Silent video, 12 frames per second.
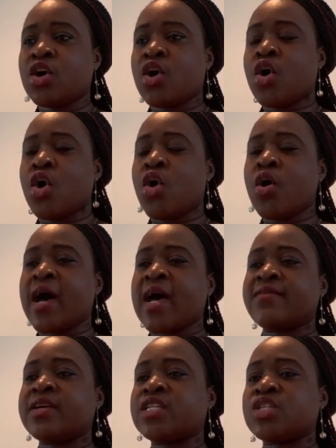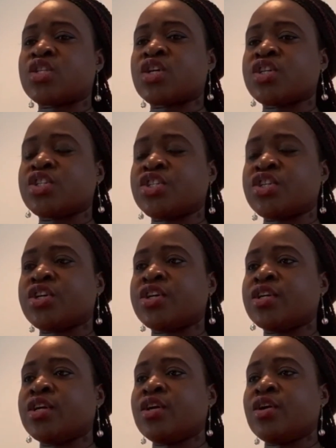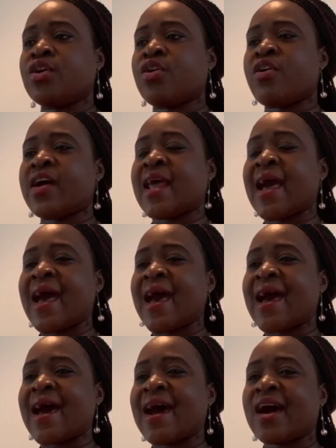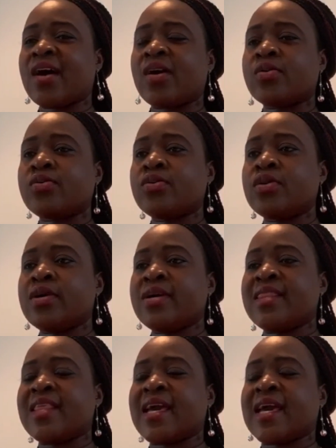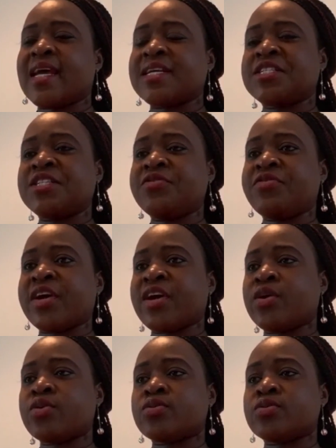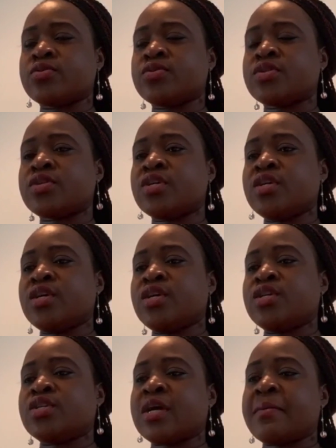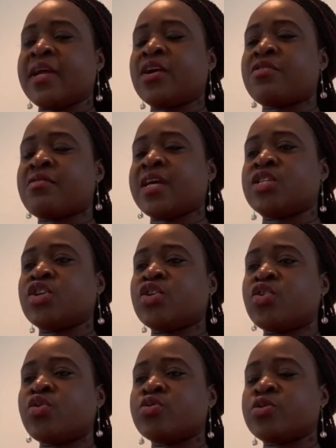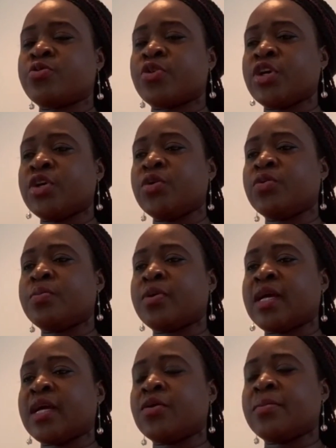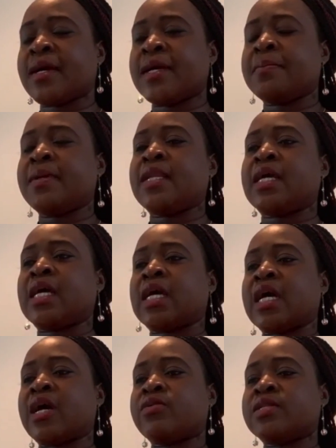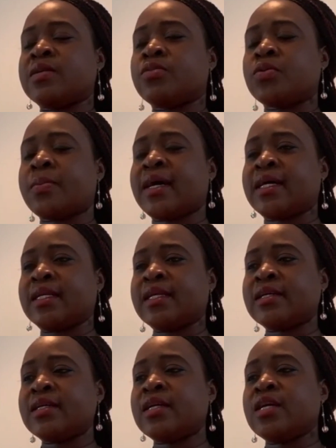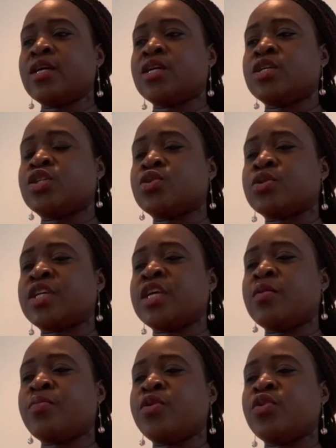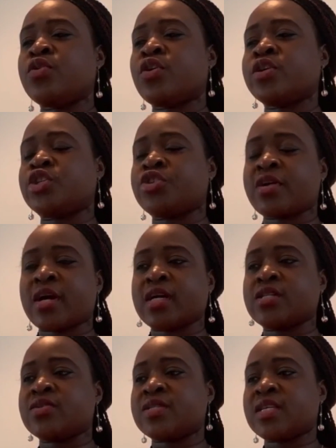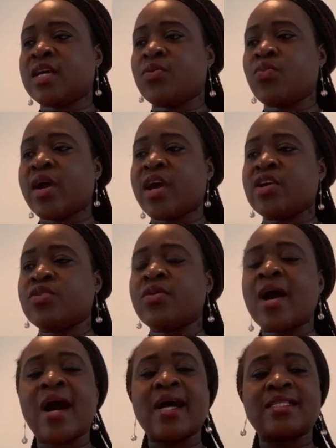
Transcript: or have a discussion on how they can achieve their goals. So I might not write your goals for you, but I don't mind being an accountable partner to keep you on track to say where you are